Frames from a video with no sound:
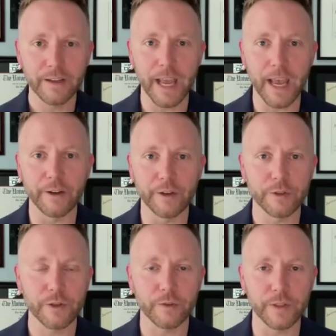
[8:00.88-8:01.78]
And you're
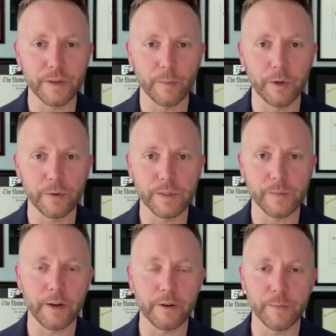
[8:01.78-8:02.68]
certainly someone who
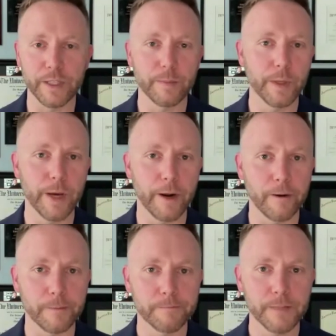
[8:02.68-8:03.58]
inspires me to be
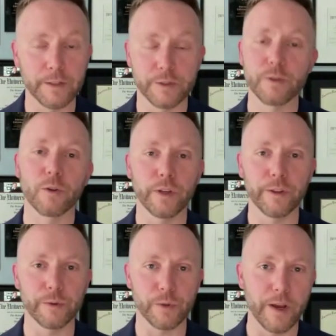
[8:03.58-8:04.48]
better. And it's certainly
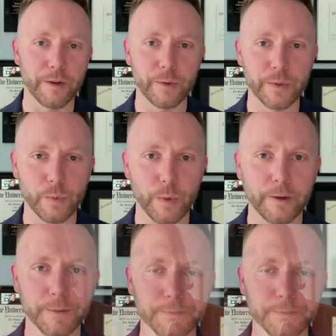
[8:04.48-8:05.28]
those around you as well.